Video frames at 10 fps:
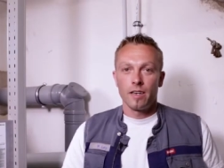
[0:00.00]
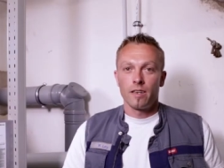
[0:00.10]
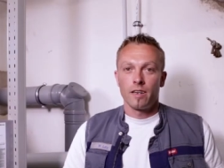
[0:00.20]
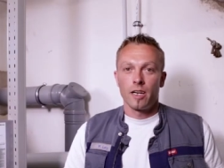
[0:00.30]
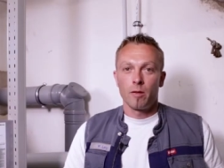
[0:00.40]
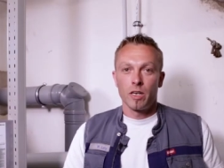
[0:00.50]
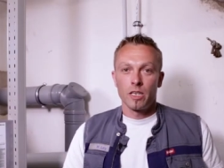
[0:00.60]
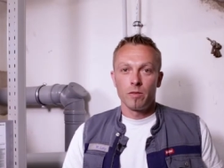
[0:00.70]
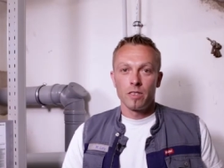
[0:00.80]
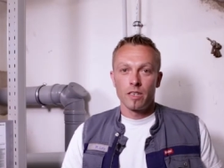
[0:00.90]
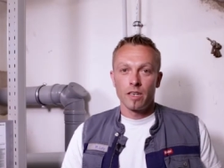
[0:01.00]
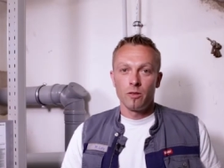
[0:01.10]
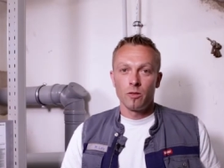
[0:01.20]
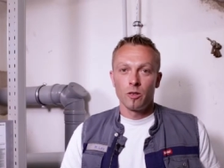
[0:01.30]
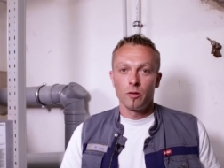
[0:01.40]
I'd like to use an example
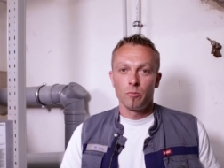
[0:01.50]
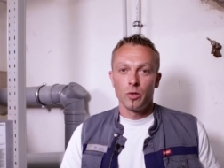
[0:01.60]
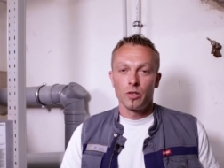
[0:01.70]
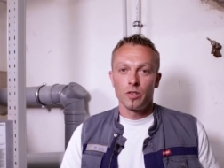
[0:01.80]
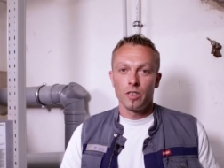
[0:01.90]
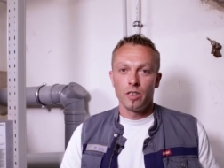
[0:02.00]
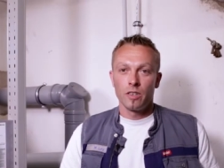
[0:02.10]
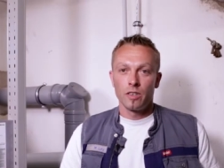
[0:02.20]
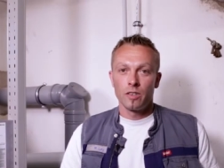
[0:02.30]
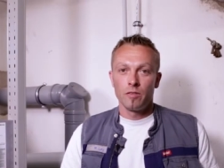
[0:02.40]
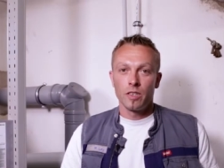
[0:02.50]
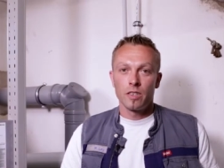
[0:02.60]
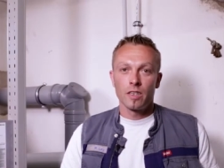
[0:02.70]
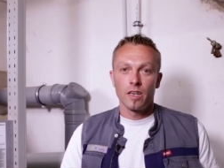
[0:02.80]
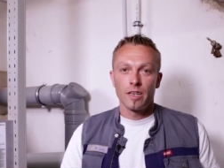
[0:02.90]
calculation to
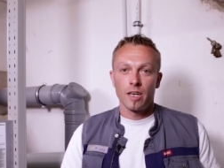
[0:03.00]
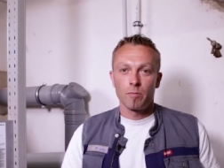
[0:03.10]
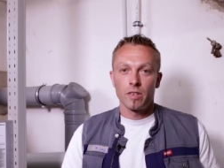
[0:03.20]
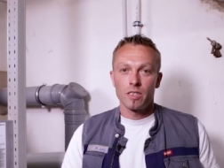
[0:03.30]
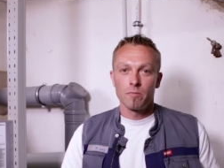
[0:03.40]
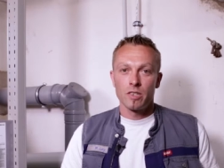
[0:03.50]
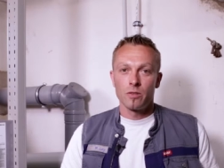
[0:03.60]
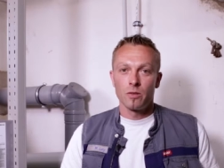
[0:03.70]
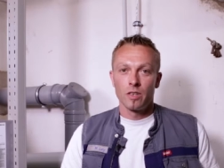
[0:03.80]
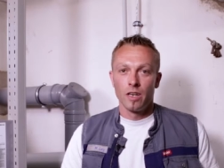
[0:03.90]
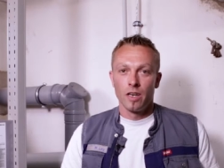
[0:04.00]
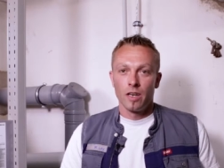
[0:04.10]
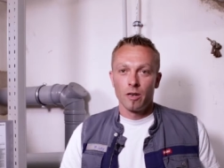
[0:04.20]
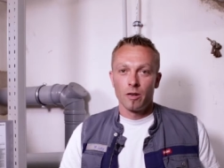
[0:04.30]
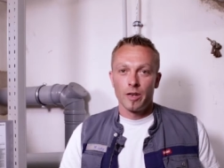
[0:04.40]
illustrate the importance of
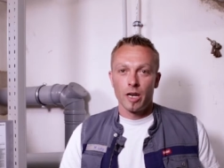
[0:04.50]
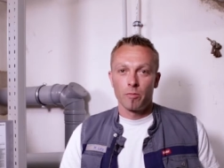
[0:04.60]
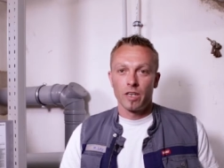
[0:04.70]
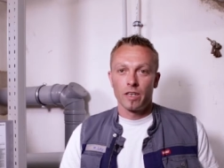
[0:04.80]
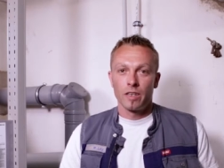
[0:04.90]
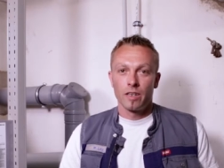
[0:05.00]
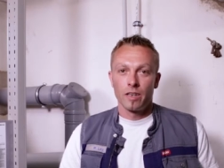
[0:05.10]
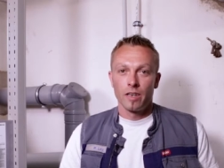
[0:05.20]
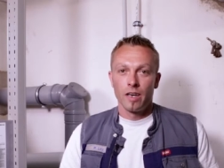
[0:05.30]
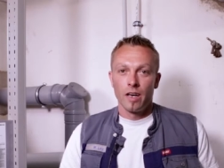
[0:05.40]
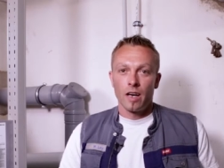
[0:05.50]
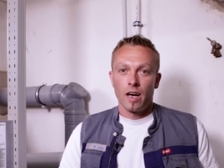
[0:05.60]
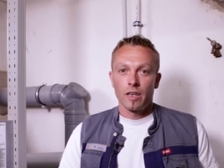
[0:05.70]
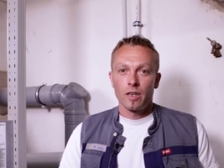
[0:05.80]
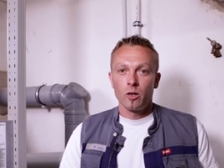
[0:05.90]
flue gas measurement.
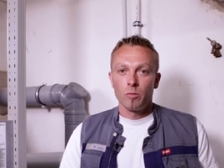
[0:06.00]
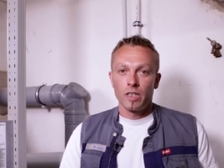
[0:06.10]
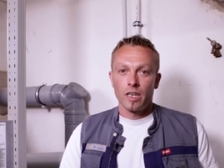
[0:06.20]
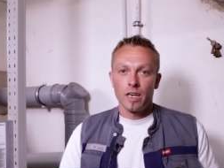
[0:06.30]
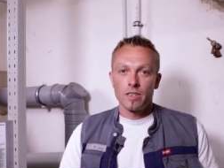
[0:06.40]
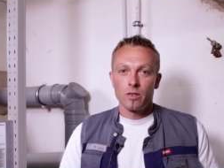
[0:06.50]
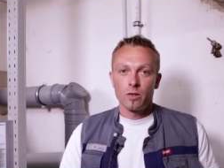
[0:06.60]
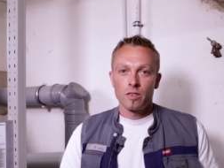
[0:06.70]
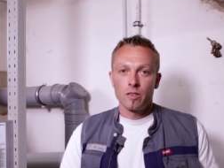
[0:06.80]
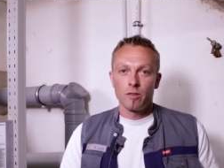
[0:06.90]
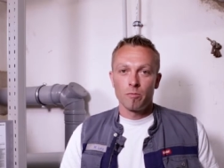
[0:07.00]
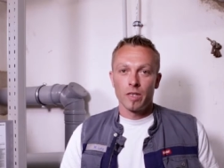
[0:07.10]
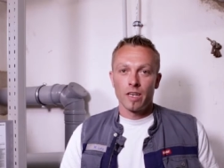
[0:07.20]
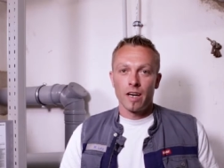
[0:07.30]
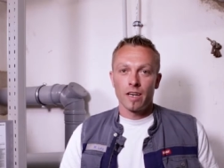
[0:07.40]
Let's assume your heating
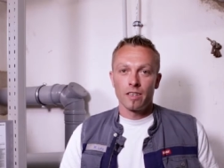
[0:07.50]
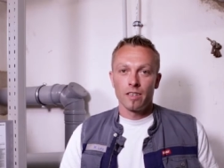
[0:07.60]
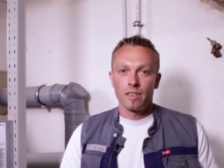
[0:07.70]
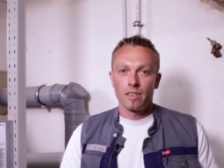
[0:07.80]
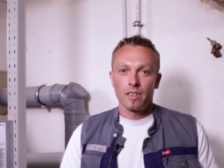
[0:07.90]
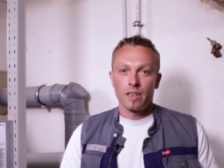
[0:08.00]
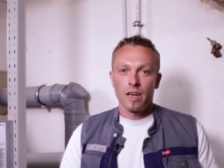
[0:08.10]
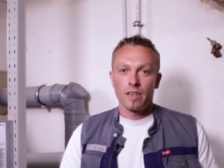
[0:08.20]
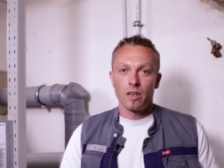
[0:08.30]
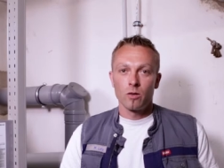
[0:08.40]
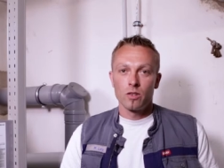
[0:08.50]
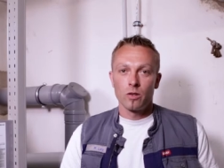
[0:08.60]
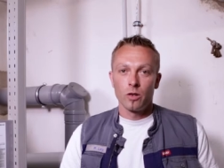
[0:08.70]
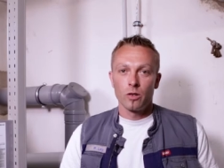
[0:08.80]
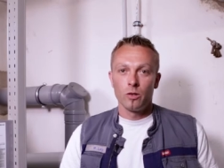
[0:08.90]
costs are
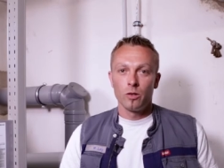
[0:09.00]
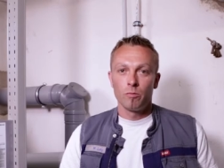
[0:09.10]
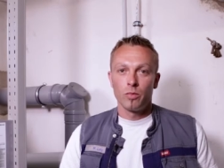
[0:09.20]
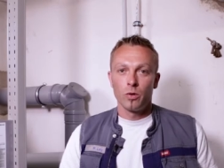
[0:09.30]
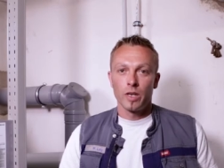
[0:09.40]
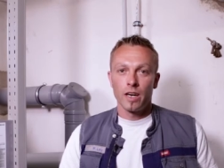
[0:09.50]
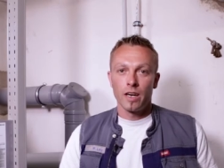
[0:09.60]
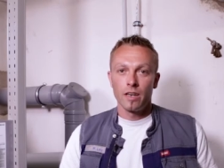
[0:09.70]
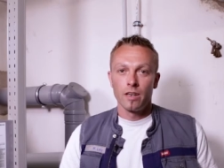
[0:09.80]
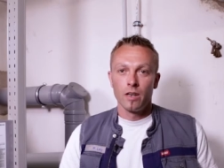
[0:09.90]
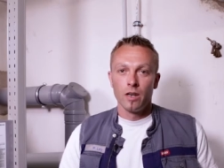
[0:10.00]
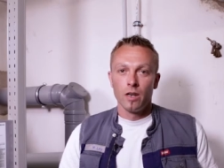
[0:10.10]
3,000 euro a year.